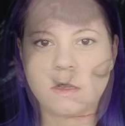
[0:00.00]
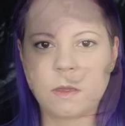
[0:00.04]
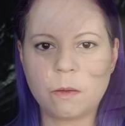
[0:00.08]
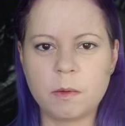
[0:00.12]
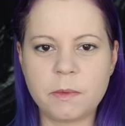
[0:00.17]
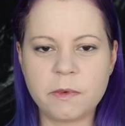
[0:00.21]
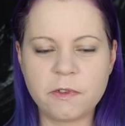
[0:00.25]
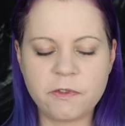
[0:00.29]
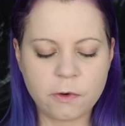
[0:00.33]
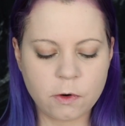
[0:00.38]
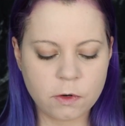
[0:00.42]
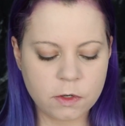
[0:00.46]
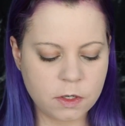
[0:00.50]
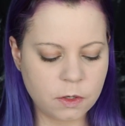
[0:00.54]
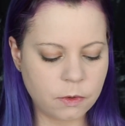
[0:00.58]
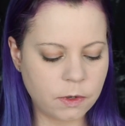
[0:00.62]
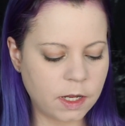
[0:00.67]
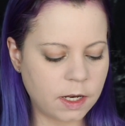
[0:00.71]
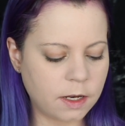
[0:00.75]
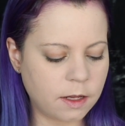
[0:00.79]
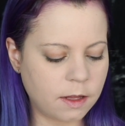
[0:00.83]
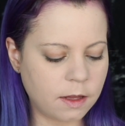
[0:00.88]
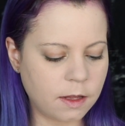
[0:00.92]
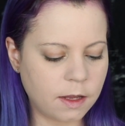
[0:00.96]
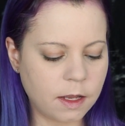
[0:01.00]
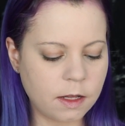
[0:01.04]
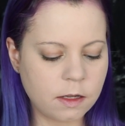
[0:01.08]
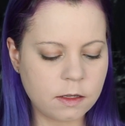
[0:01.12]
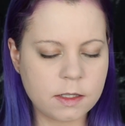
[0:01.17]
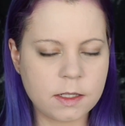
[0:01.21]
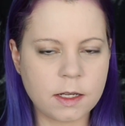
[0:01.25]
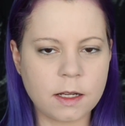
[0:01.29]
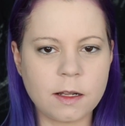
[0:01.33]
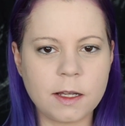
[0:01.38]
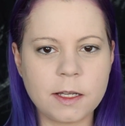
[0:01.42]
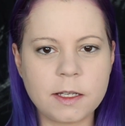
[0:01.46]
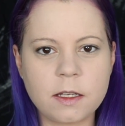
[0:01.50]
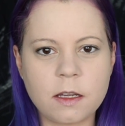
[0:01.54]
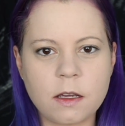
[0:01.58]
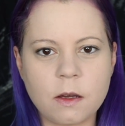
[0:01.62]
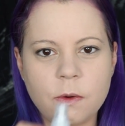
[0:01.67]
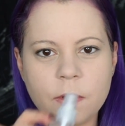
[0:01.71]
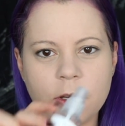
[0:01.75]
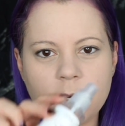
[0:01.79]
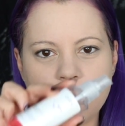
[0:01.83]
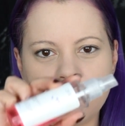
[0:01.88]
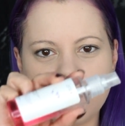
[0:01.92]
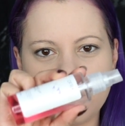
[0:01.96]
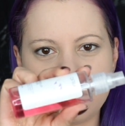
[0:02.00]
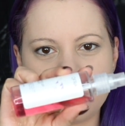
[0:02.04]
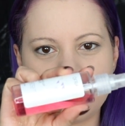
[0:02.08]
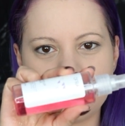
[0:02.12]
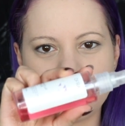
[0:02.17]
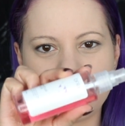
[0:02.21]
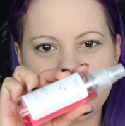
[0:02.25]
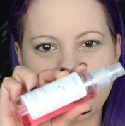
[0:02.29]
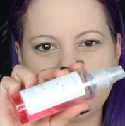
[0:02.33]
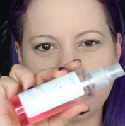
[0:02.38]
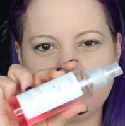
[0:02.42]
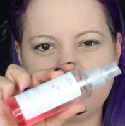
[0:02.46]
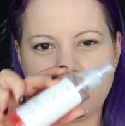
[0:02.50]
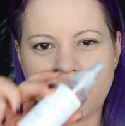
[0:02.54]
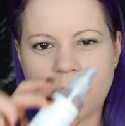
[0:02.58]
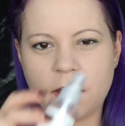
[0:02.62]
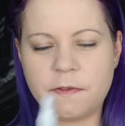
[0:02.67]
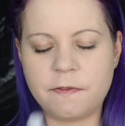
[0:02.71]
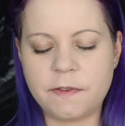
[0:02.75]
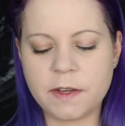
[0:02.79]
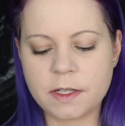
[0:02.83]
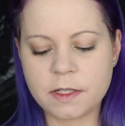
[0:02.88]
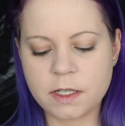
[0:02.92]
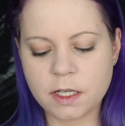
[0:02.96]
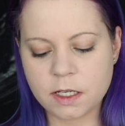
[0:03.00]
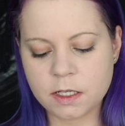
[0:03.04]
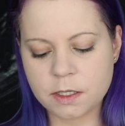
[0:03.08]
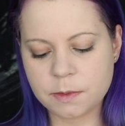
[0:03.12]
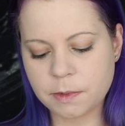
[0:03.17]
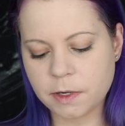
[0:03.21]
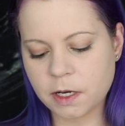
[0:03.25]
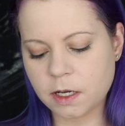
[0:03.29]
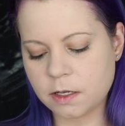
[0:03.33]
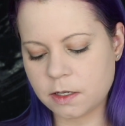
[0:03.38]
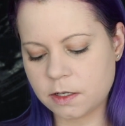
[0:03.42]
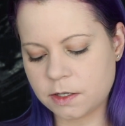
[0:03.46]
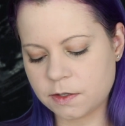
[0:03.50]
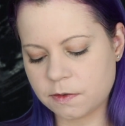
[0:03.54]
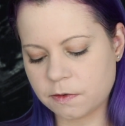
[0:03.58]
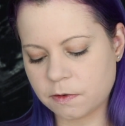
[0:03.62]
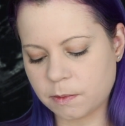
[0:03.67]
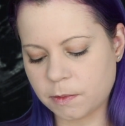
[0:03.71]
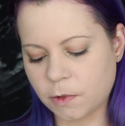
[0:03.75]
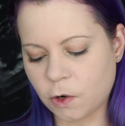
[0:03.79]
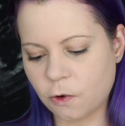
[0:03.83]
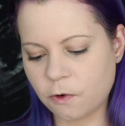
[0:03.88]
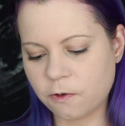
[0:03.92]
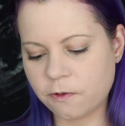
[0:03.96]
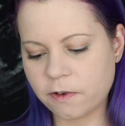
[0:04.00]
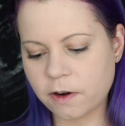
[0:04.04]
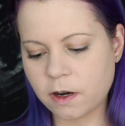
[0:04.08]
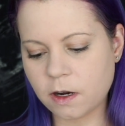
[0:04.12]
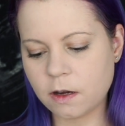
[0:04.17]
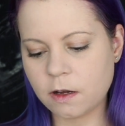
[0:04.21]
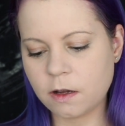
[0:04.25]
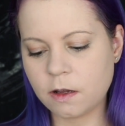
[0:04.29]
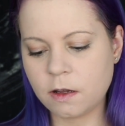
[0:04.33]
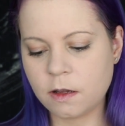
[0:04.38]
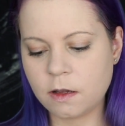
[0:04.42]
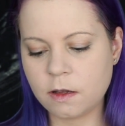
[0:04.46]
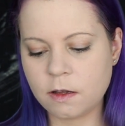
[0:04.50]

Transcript: Now before doing anything else, I like to go in with some kind of a fixing spray. This is from Ofra.